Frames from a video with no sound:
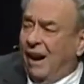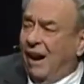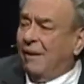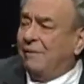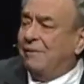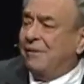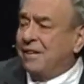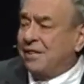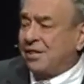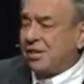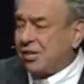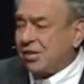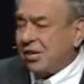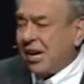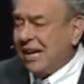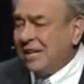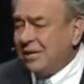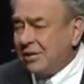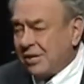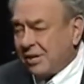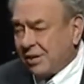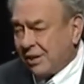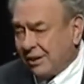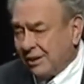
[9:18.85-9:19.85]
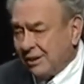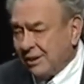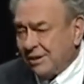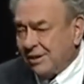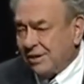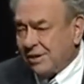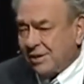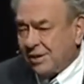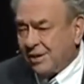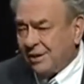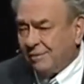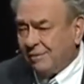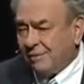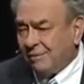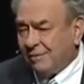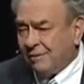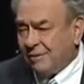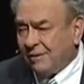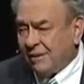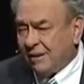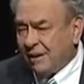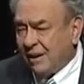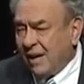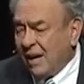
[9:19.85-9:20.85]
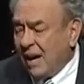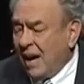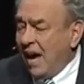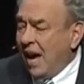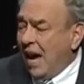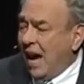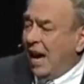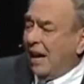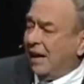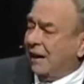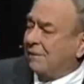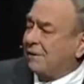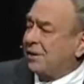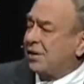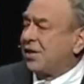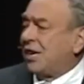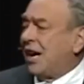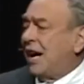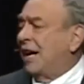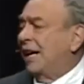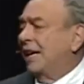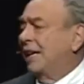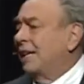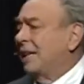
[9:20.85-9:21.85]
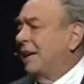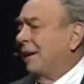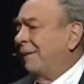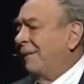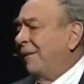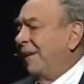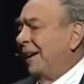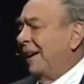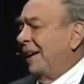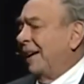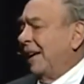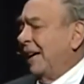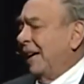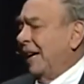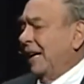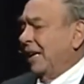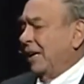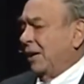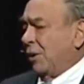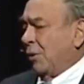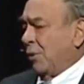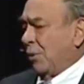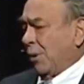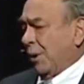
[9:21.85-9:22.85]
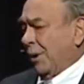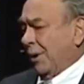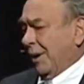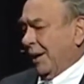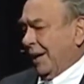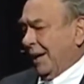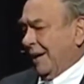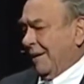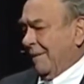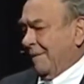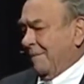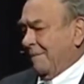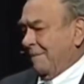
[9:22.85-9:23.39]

of the senses and of scientific inquiry.